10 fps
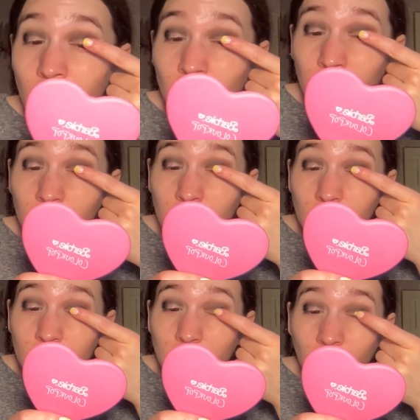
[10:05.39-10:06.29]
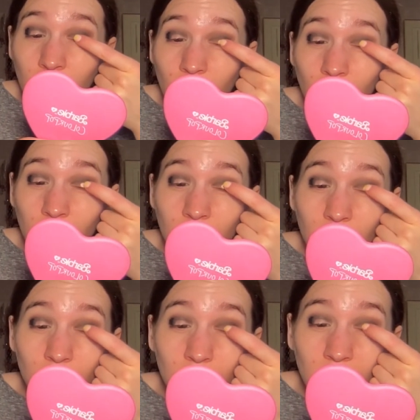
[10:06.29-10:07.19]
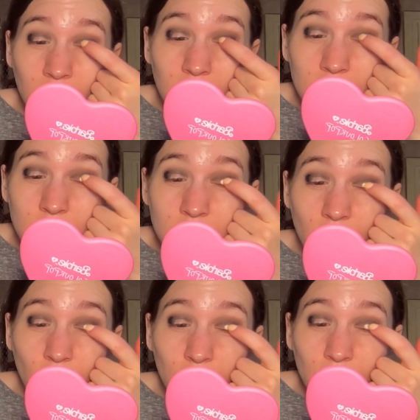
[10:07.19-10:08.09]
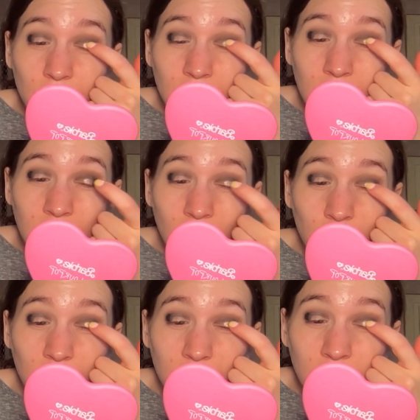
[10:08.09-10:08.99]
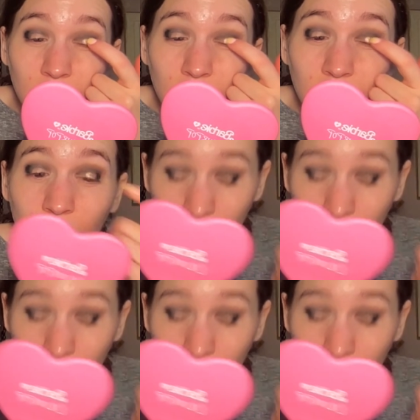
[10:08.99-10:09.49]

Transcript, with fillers: And I'm going to use that on, oh my god, that's so pretty, on my lid.